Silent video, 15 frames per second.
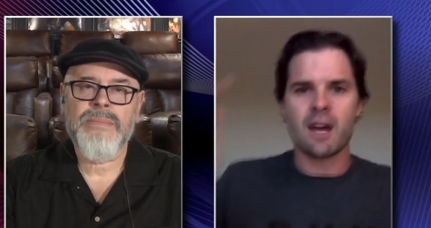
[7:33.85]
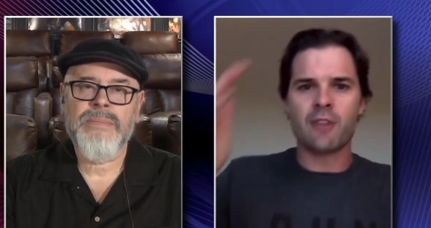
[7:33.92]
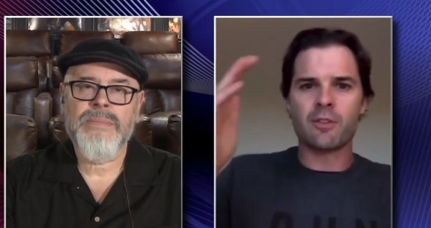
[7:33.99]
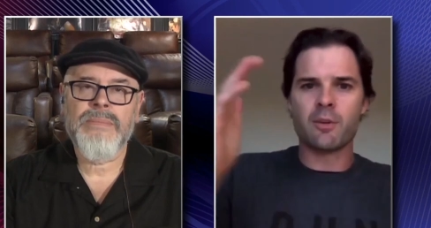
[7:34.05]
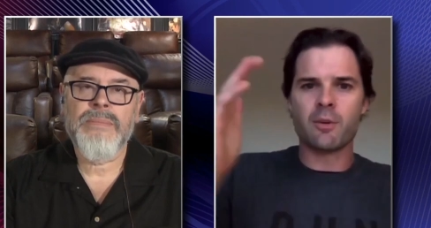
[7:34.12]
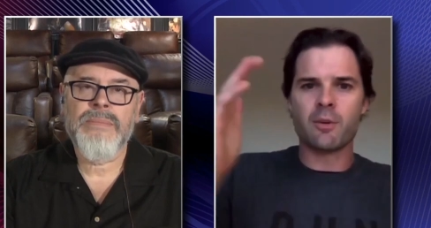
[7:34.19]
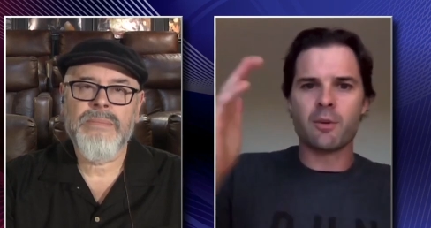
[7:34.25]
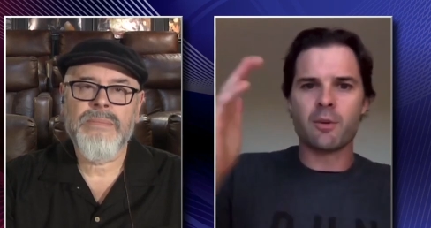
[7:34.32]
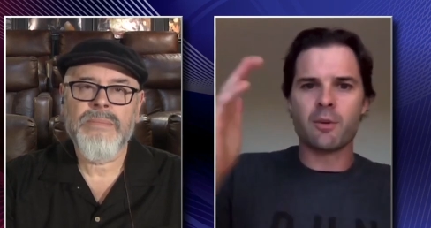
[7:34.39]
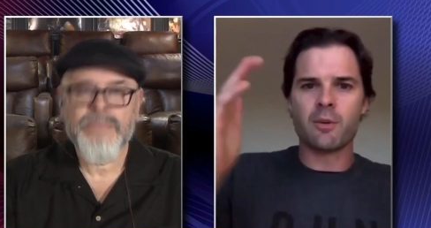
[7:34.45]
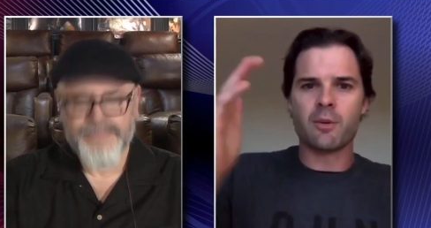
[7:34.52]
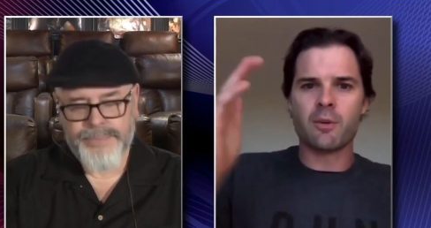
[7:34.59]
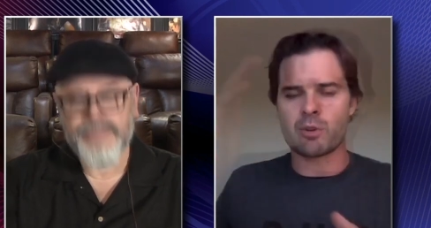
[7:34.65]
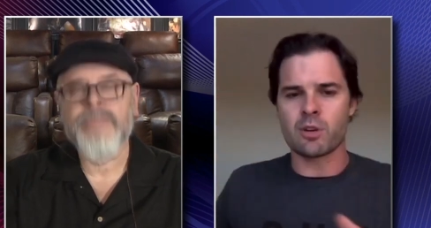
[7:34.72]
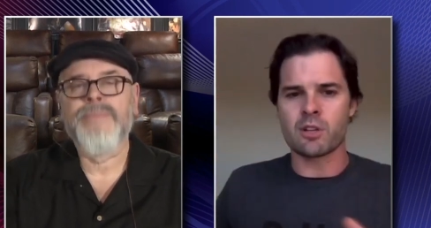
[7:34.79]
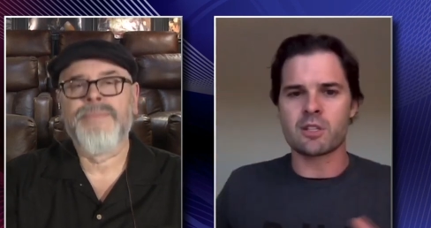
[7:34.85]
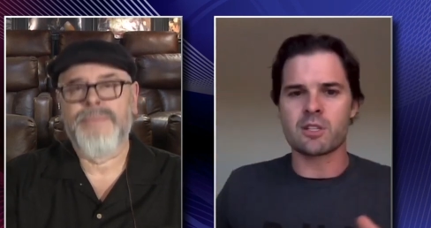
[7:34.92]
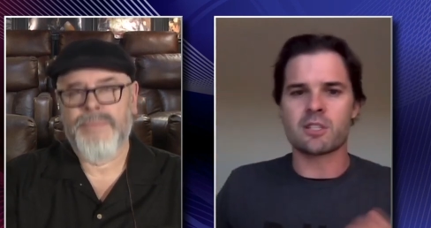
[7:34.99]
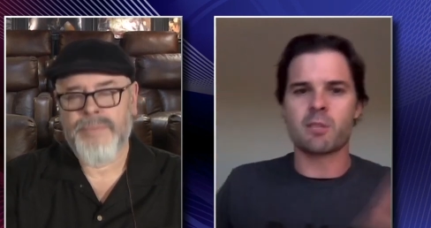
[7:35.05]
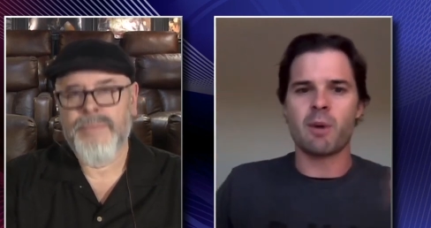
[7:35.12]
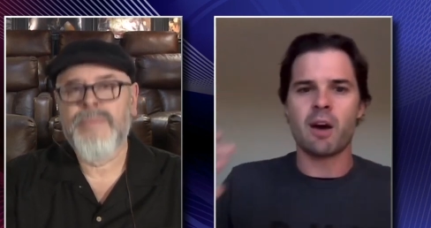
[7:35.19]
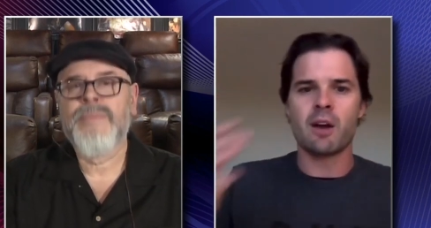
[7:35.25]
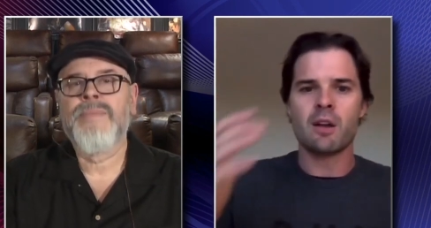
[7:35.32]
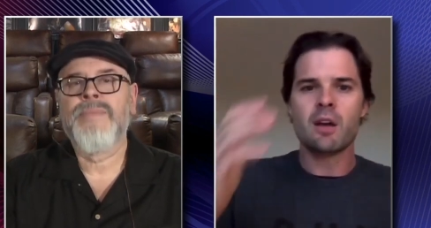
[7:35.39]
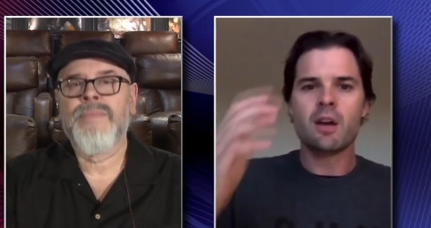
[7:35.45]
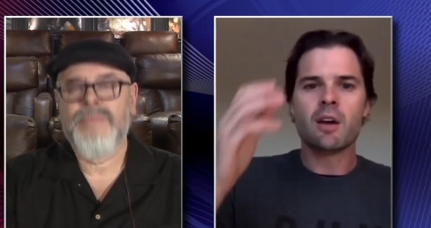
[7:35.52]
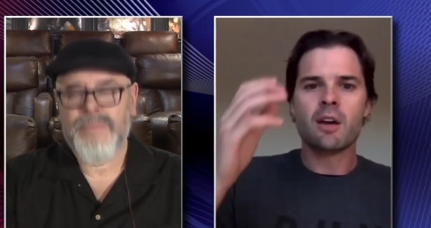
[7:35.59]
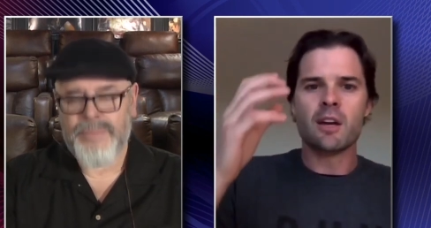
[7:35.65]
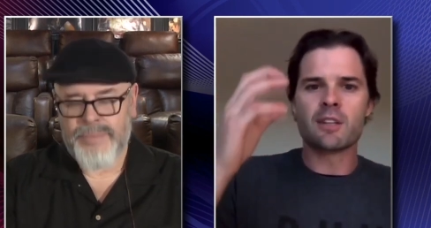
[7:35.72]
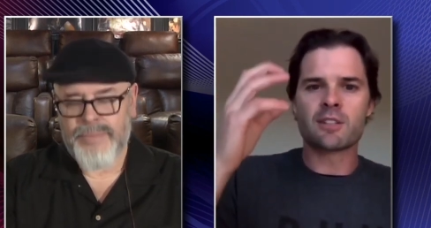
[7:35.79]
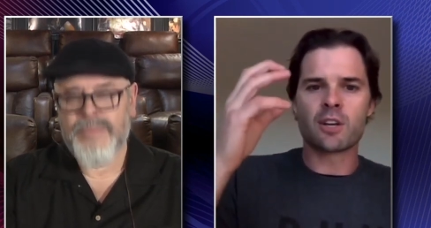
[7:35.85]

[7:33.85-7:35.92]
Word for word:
Speaker 1: not the movie mm-hmm. about Asperger's. It's about